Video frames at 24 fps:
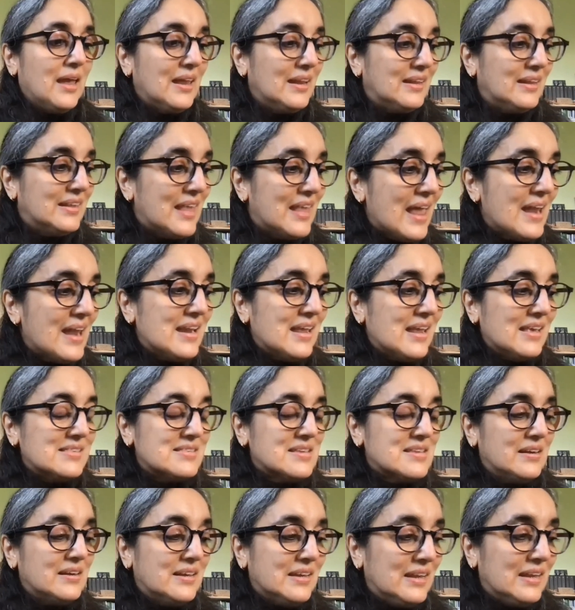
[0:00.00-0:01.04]
It then
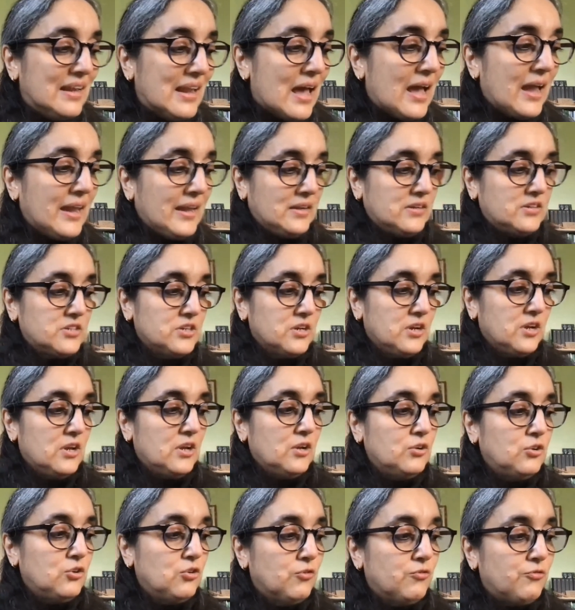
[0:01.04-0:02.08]
is a delight
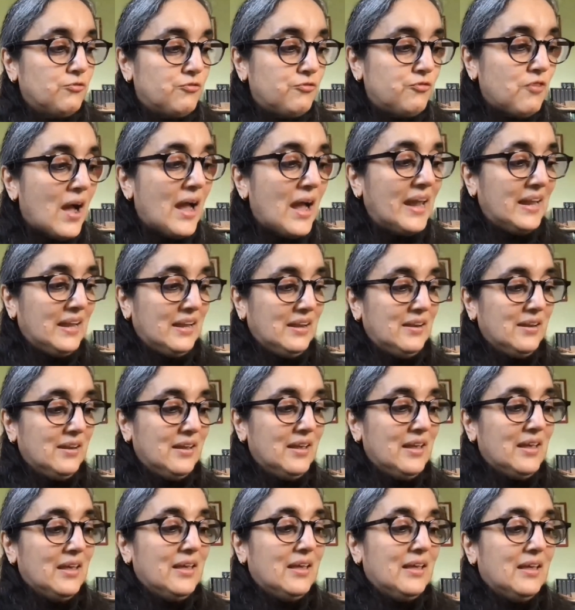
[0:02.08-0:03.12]
to find
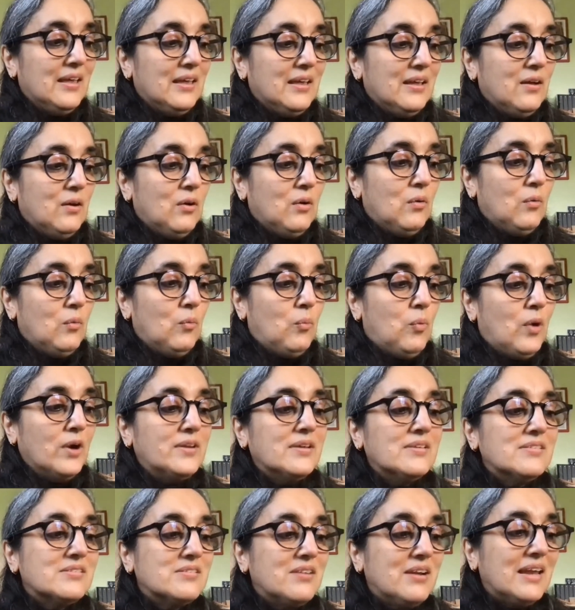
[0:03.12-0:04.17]
what
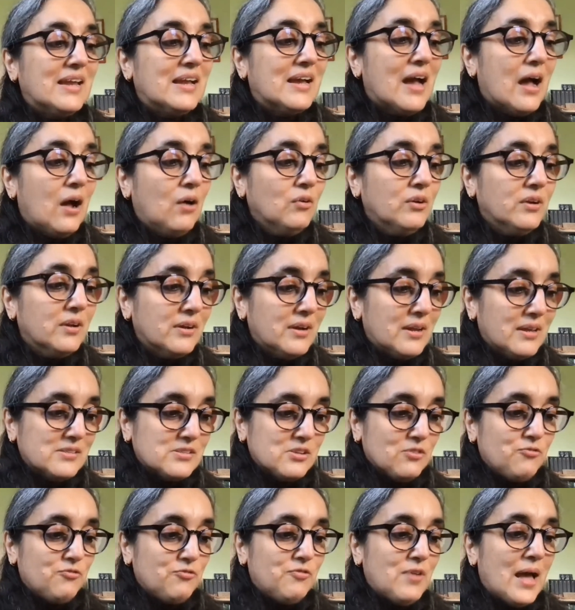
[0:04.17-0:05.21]
is recounted as
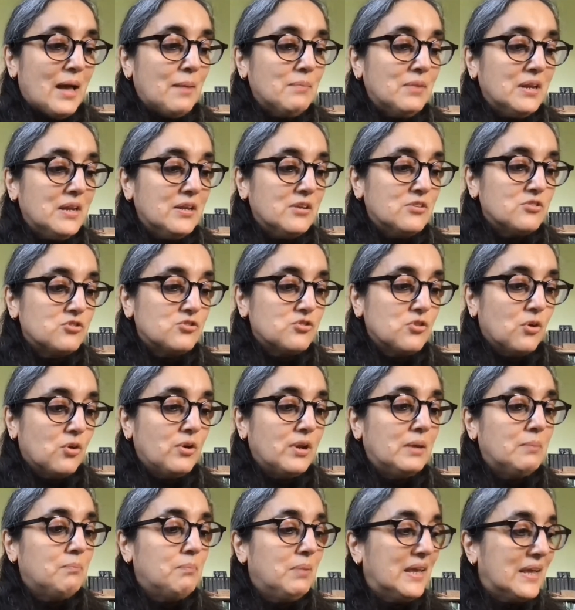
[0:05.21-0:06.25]
a family
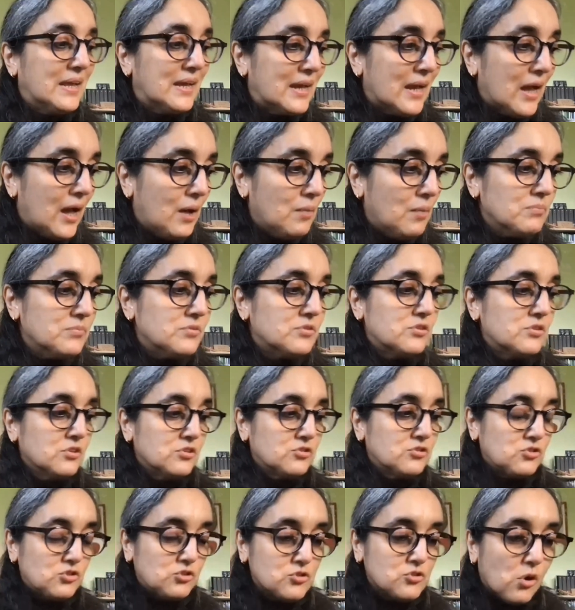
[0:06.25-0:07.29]
story becomes a
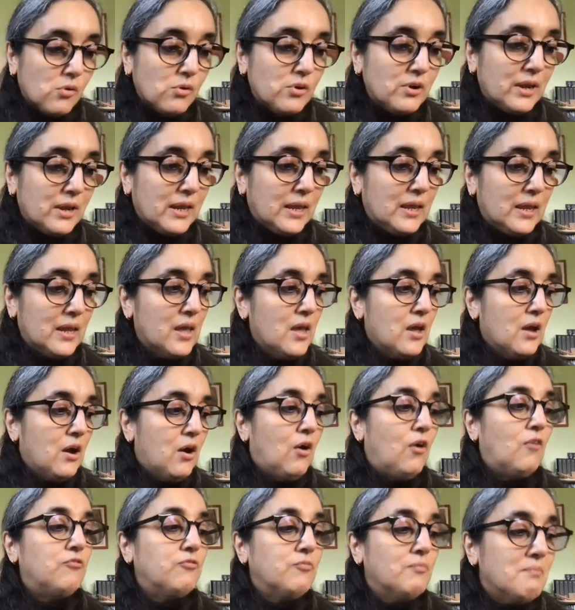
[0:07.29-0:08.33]
story
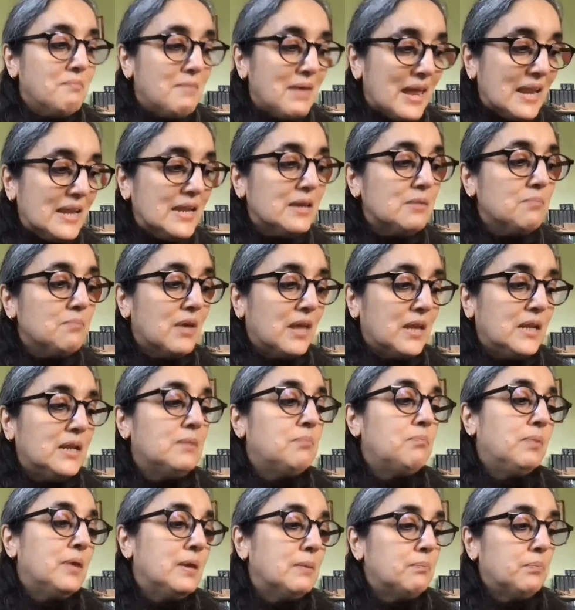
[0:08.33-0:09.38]
of many, many
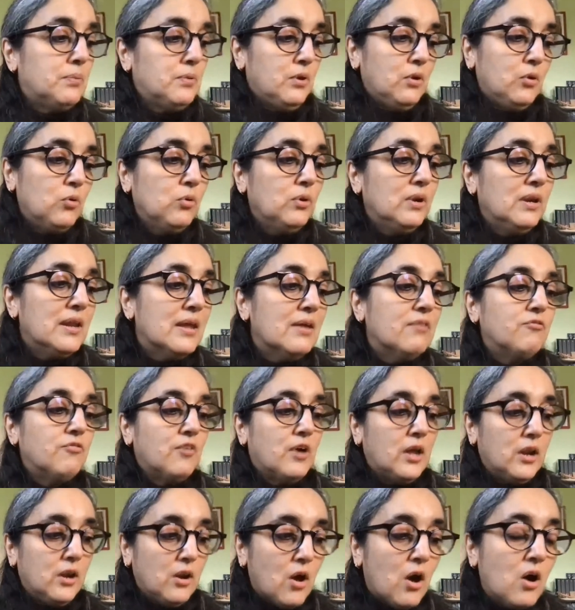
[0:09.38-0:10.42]
people who live
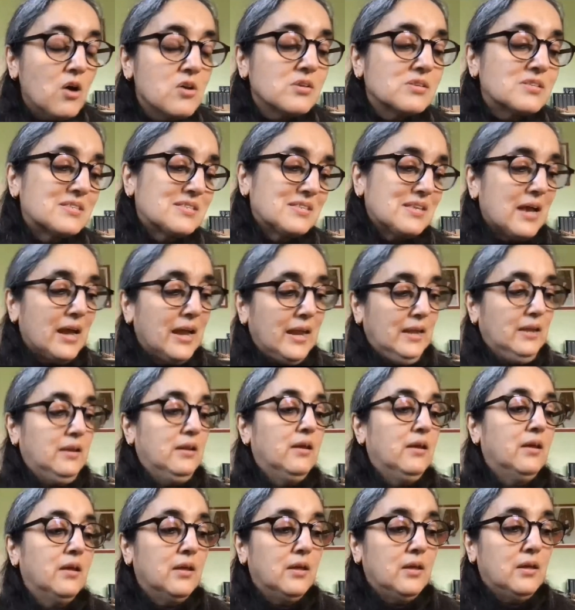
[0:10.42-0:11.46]
alongside
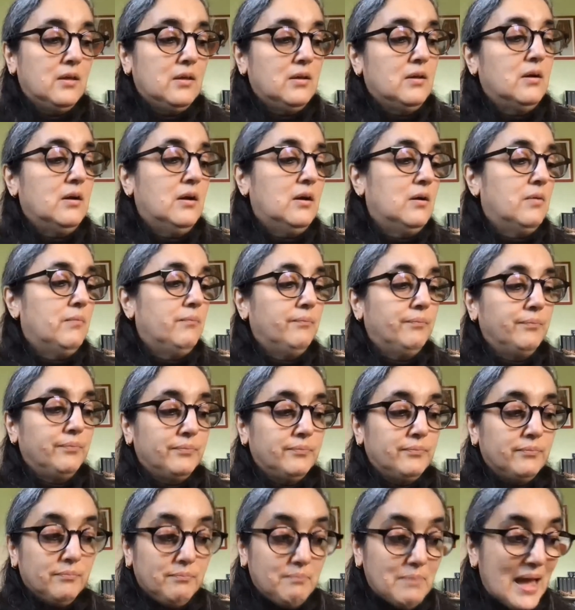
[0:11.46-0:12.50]
um,
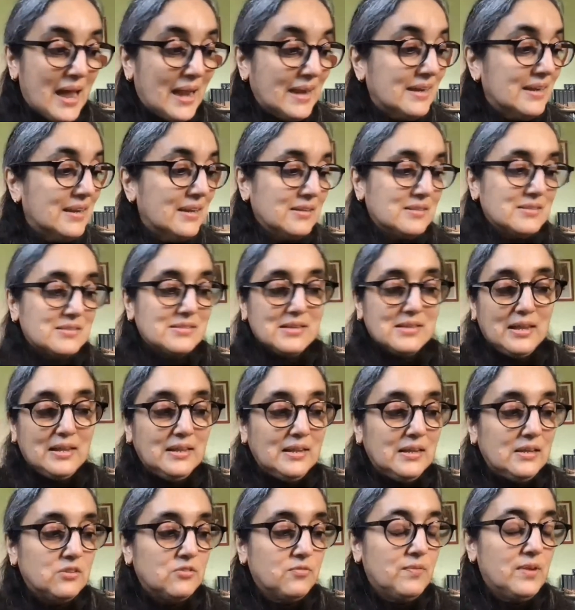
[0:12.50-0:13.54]
bandits in
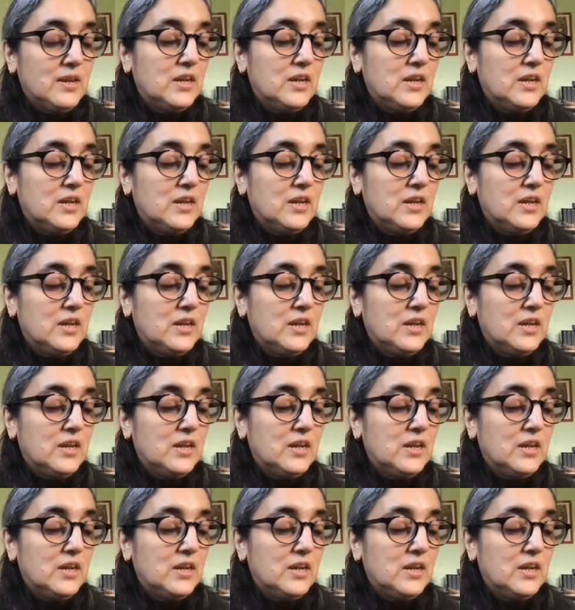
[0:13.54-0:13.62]
these